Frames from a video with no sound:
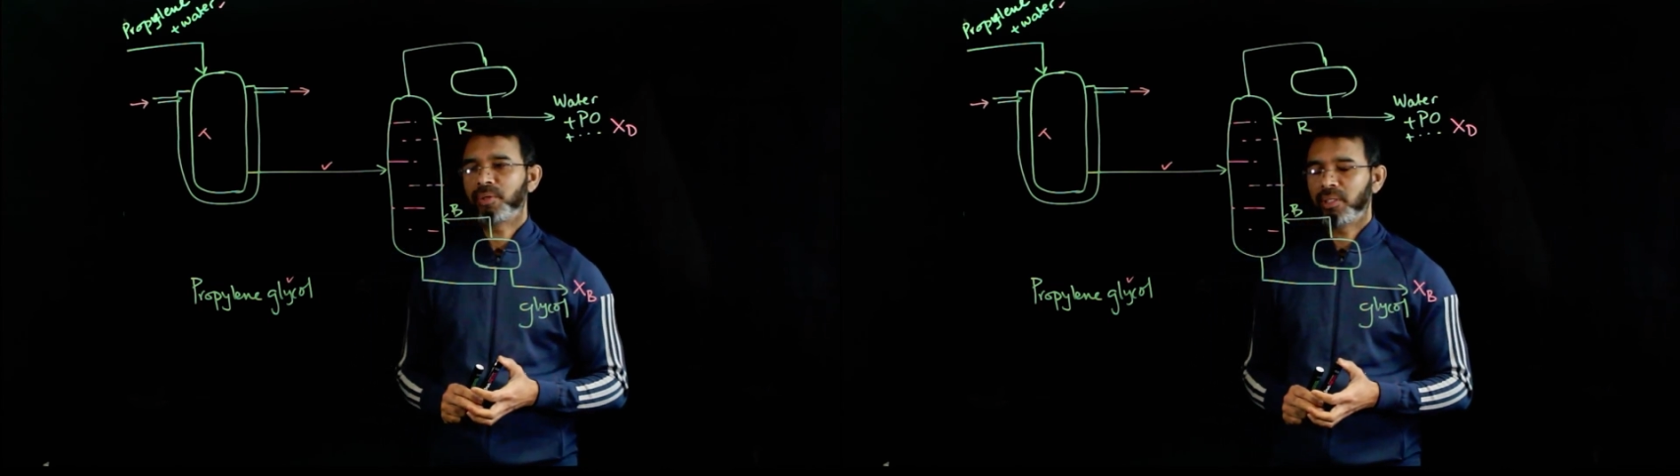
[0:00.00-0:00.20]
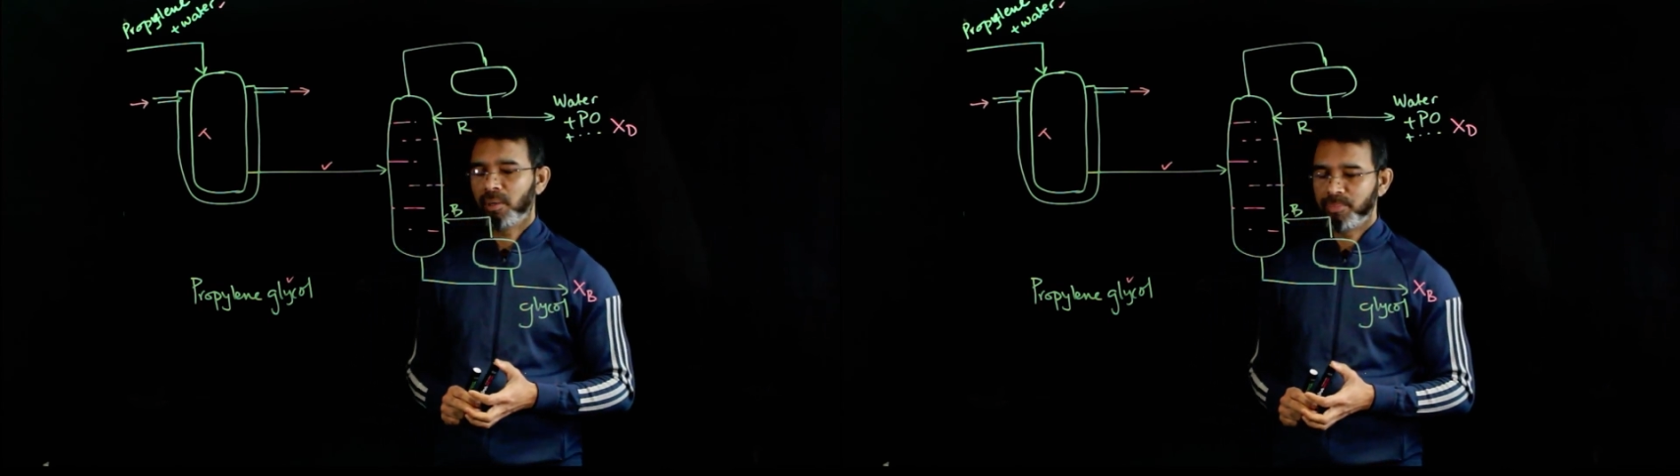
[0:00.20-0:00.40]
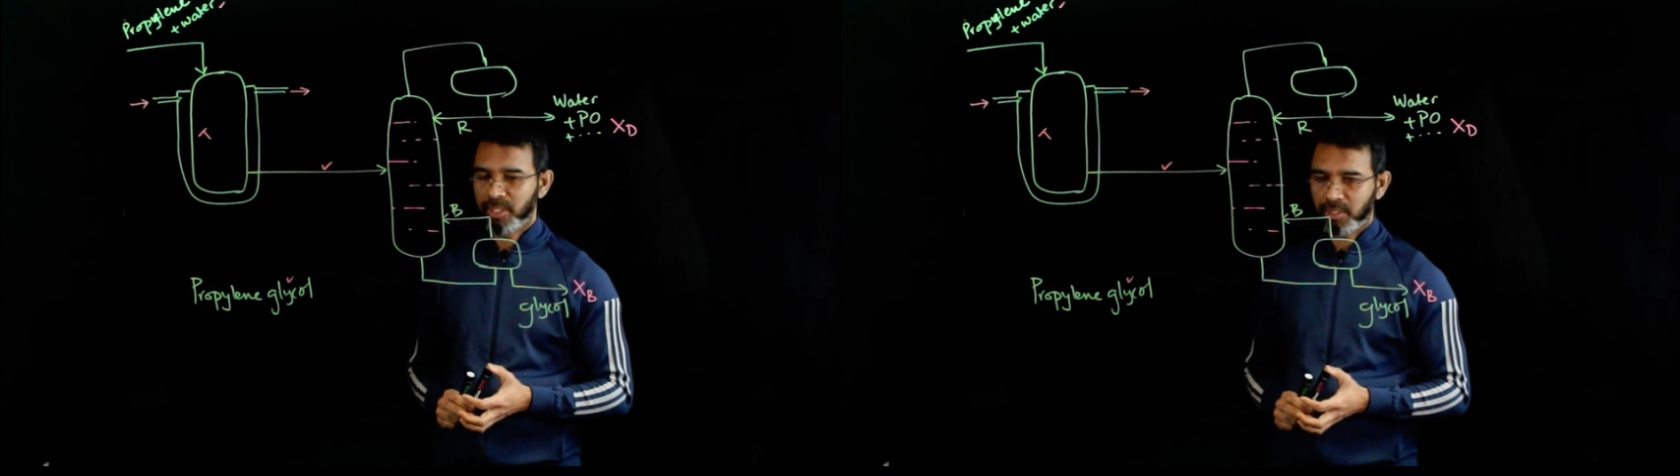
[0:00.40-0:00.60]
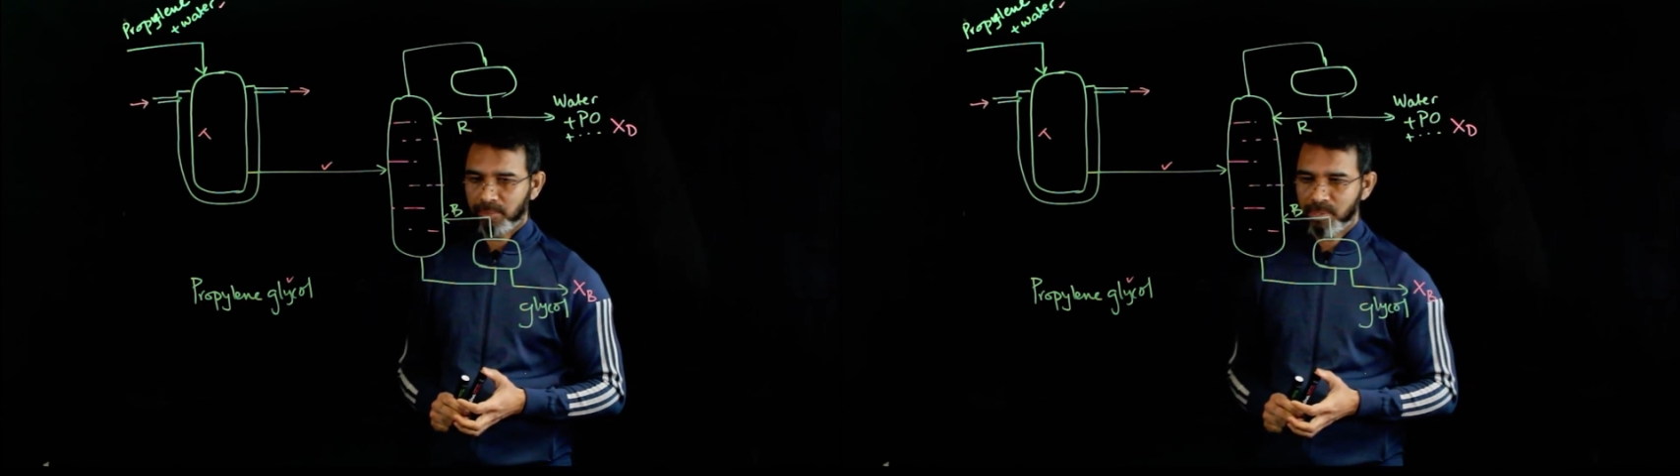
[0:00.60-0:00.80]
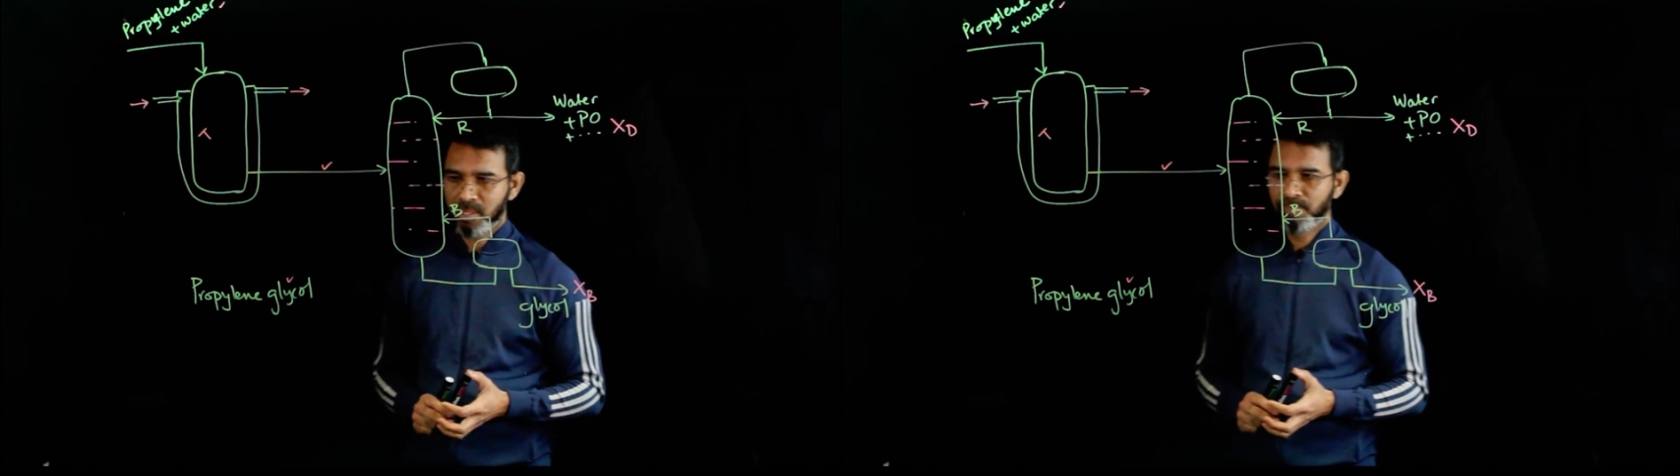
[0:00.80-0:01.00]

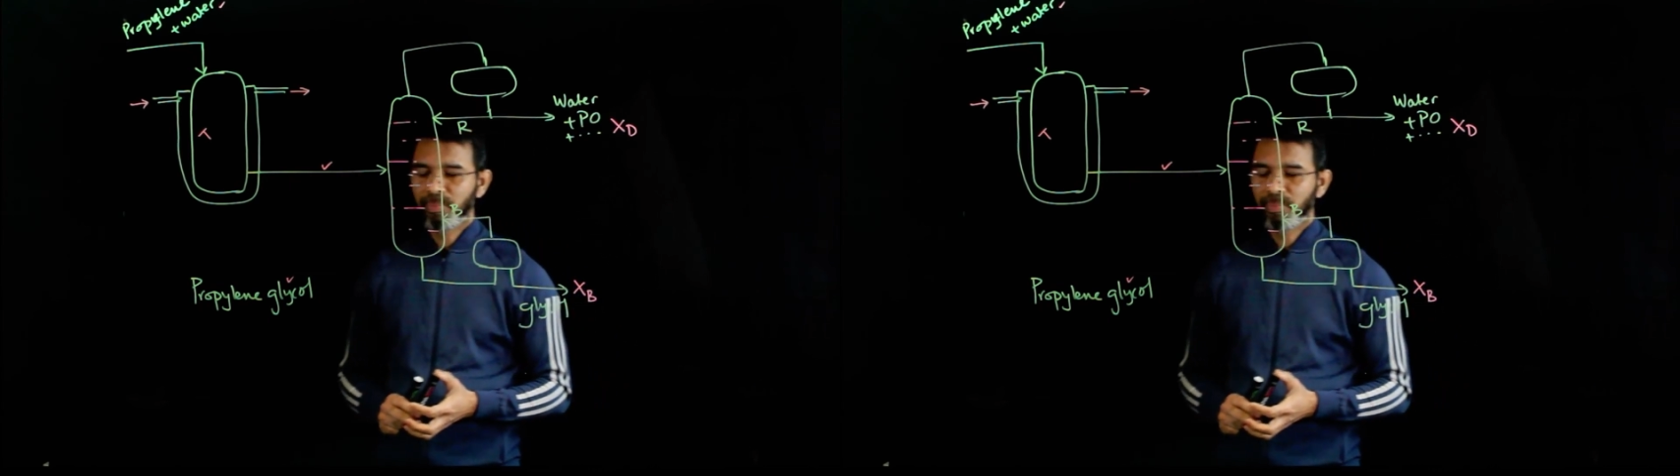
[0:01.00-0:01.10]
objectives.